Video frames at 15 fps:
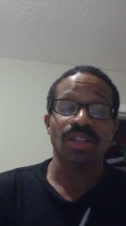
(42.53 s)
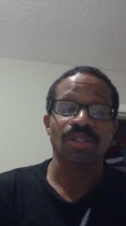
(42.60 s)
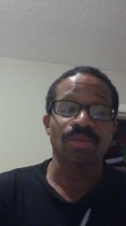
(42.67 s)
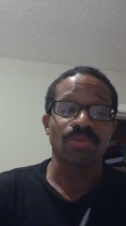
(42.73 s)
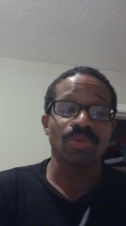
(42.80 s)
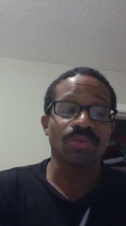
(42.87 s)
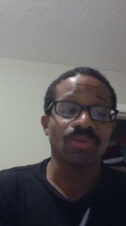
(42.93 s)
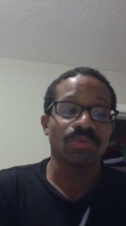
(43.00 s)
got
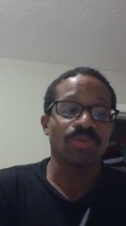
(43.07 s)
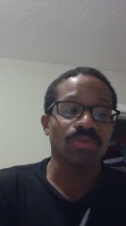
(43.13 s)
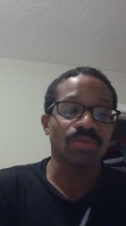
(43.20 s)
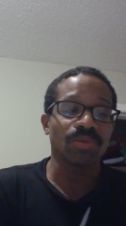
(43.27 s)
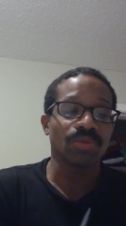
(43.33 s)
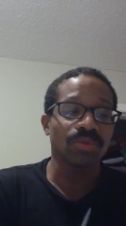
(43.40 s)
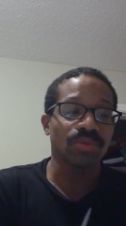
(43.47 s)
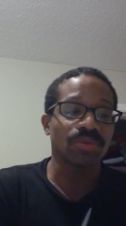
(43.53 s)
some new
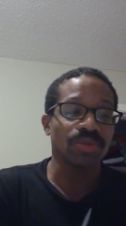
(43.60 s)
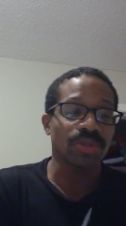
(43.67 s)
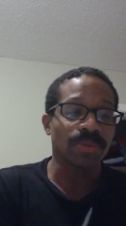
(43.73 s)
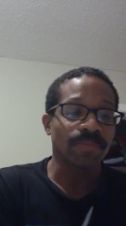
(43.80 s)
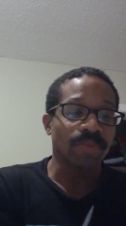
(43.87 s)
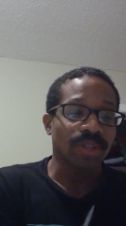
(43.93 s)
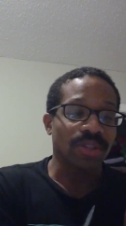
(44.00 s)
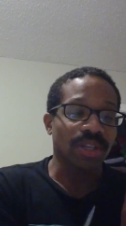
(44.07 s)
rule news
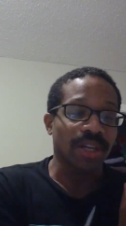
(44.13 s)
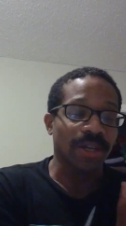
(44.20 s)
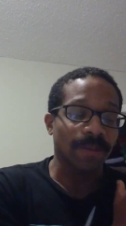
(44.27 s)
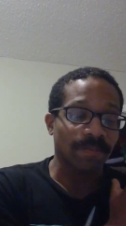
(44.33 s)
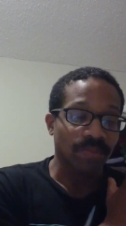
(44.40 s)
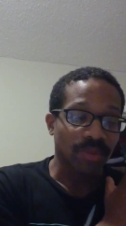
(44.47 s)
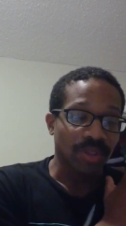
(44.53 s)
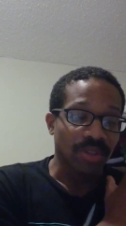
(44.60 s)

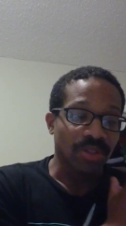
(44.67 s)
that